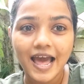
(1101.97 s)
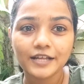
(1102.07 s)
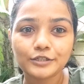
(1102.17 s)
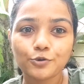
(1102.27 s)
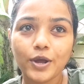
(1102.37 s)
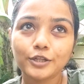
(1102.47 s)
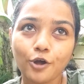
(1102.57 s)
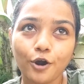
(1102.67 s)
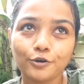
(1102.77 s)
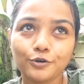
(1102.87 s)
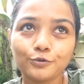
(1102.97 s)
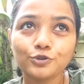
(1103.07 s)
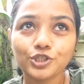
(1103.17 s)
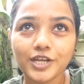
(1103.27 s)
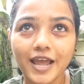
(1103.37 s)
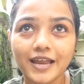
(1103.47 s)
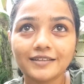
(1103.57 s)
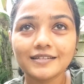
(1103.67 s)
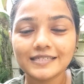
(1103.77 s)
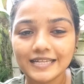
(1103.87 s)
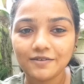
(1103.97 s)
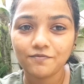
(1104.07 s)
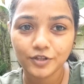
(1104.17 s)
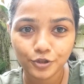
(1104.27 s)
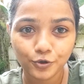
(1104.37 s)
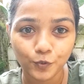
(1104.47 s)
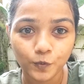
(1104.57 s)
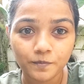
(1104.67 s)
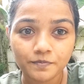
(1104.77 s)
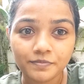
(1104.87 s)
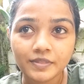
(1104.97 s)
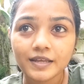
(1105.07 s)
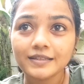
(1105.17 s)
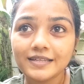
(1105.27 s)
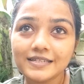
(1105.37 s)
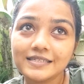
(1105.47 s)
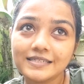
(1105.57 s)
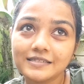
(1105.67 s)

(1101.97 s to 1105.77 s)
And so I thought to share the same with you. This